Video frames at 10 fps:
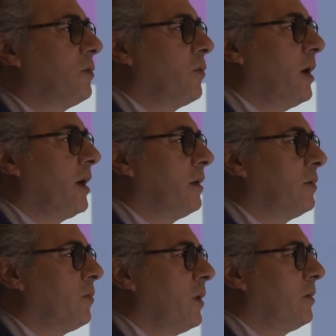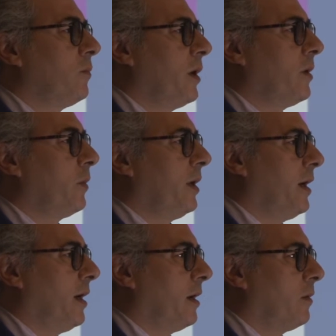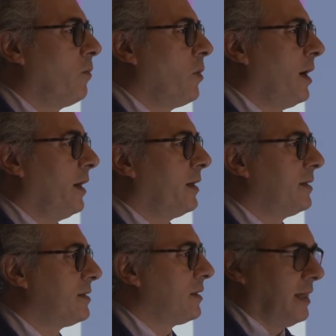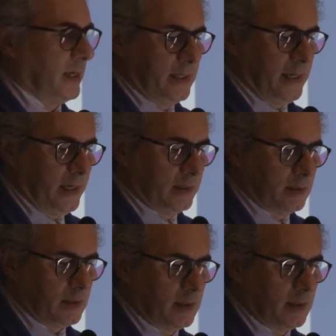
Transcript: the one where we are. Why is it like that?